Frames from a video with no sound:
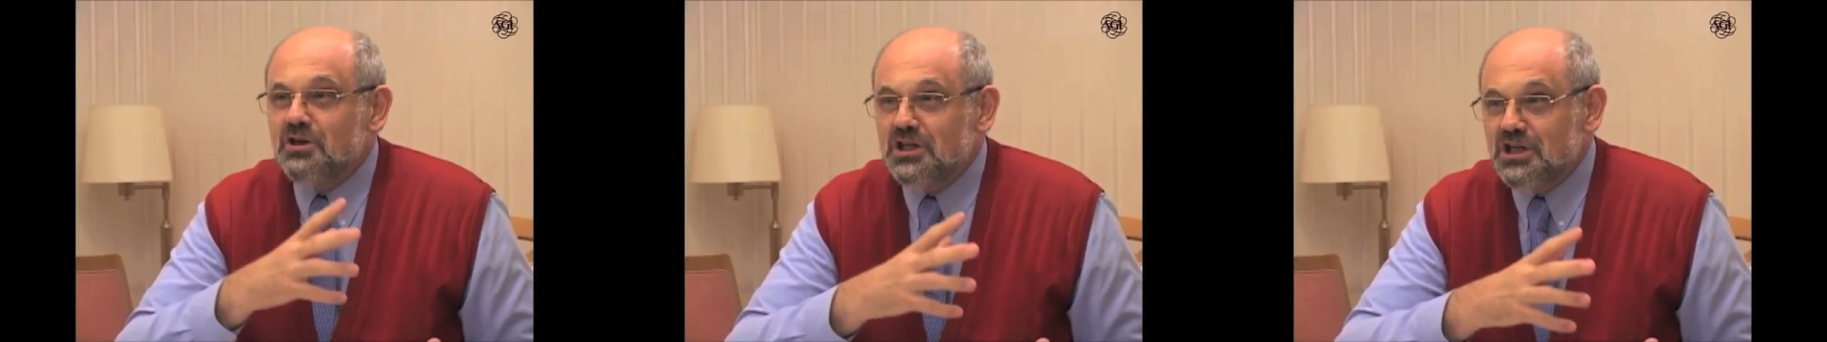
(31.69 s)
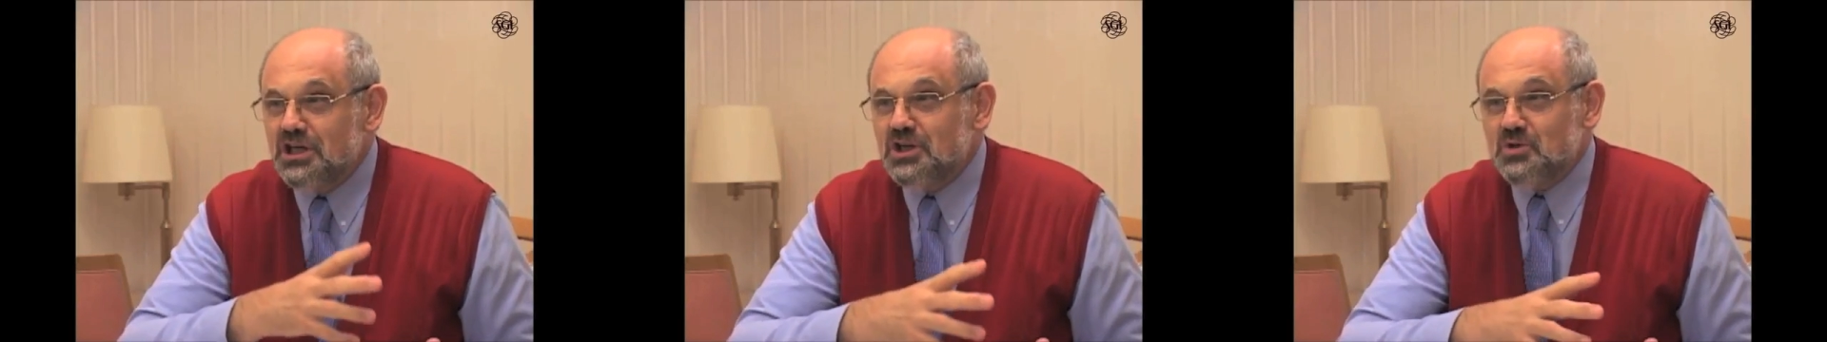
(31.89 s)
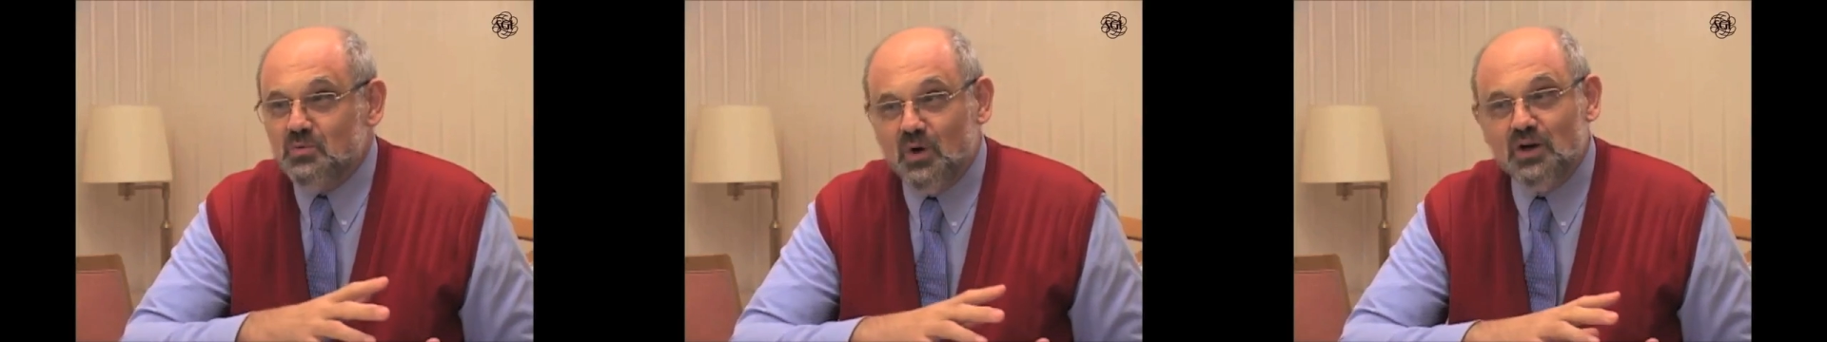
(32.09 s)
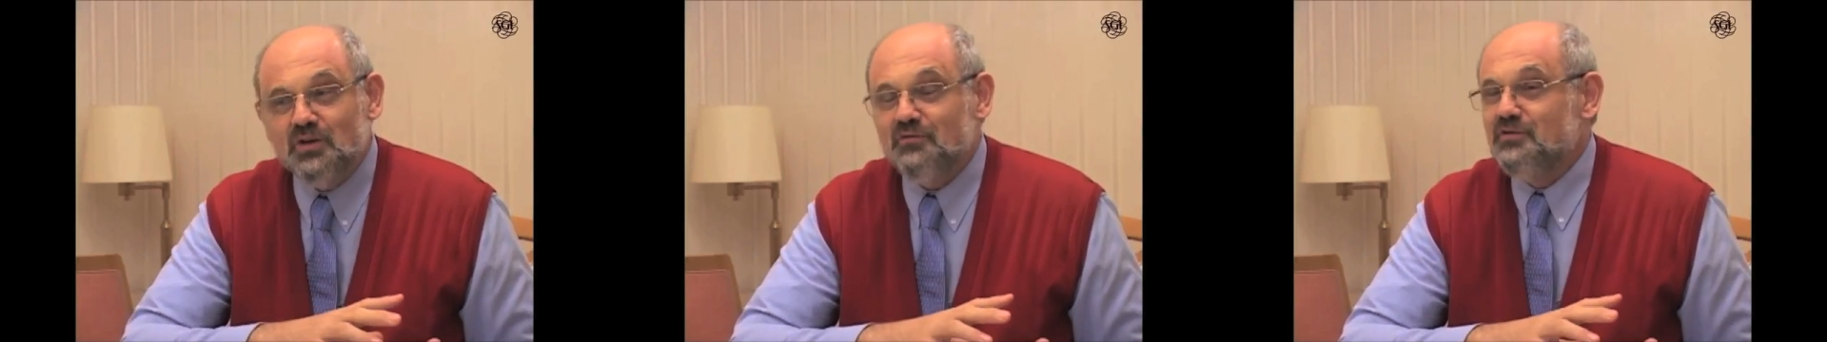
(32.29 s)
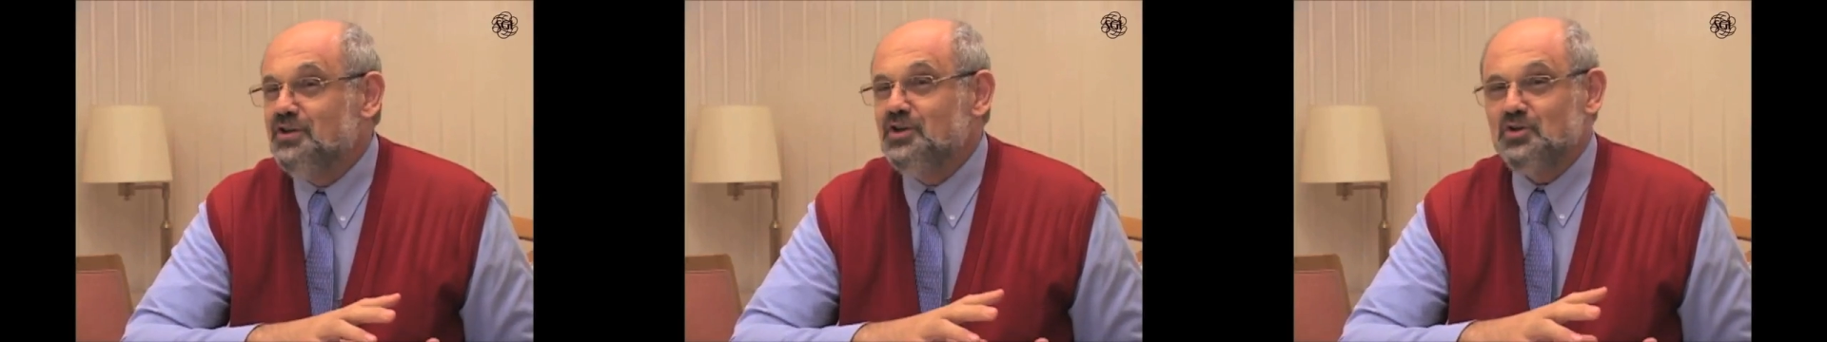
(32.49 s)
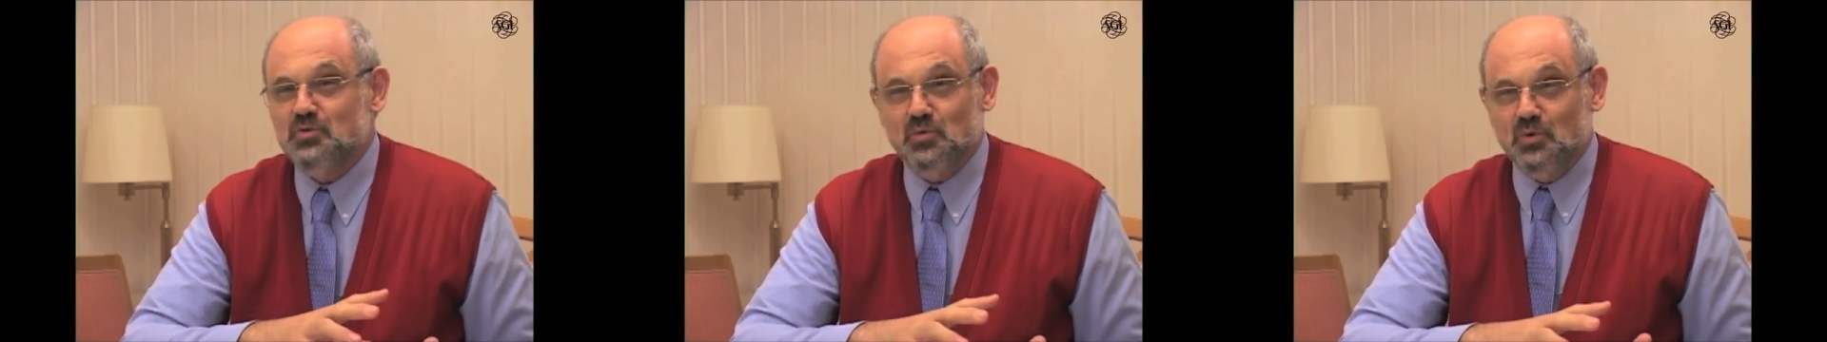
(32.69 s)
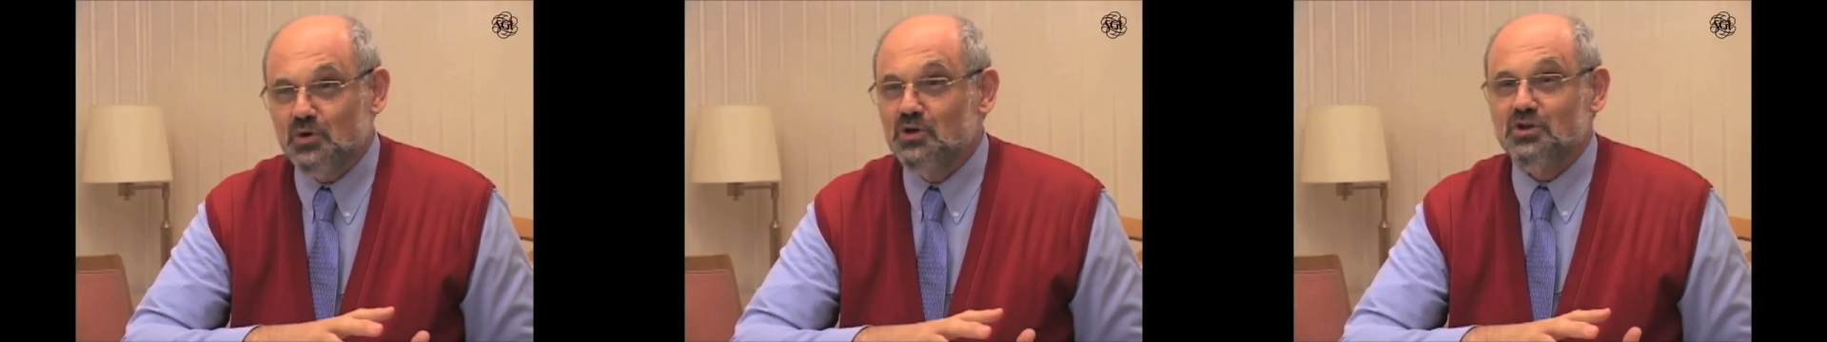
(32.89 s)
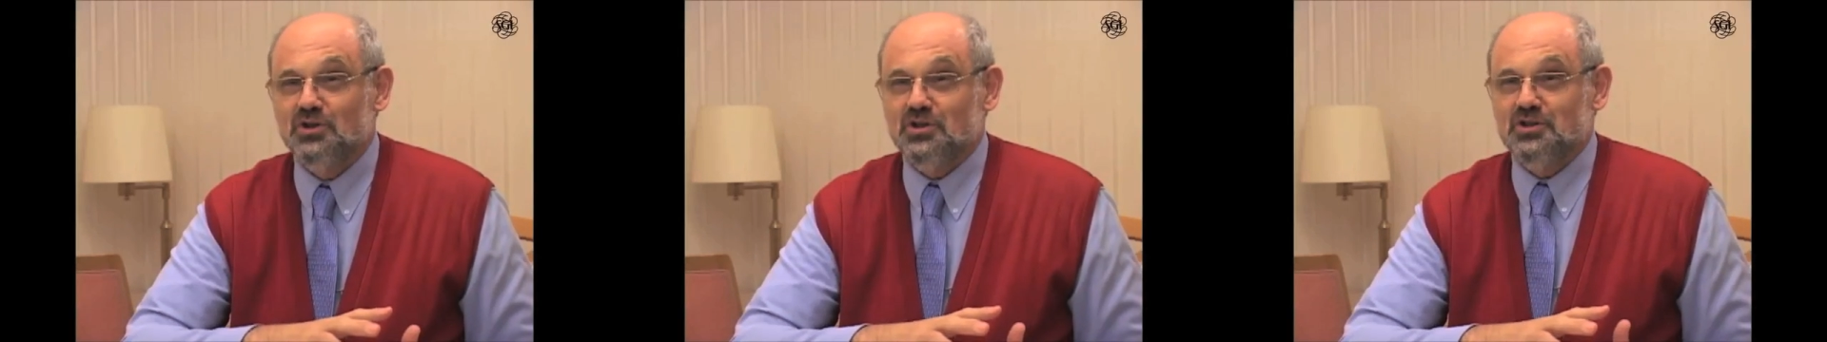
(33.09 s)
in each one of these
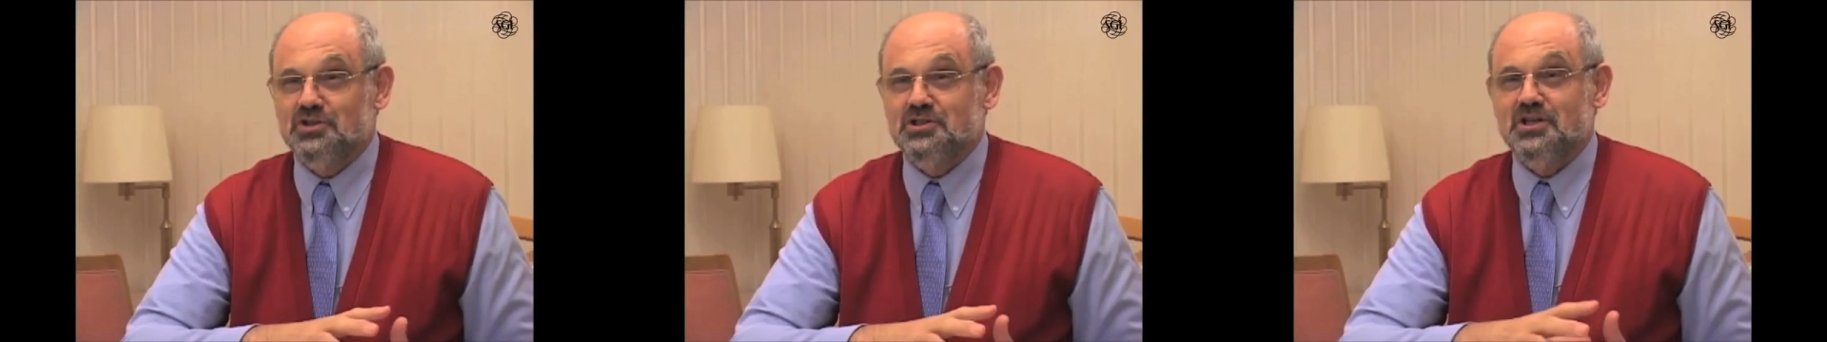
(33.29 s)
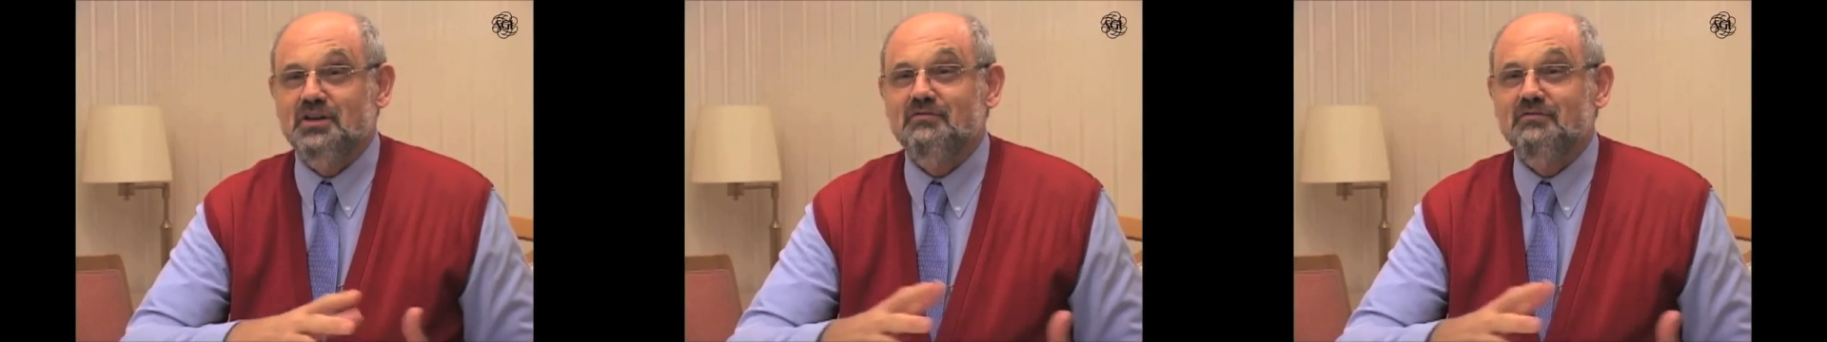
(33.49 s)
worlds,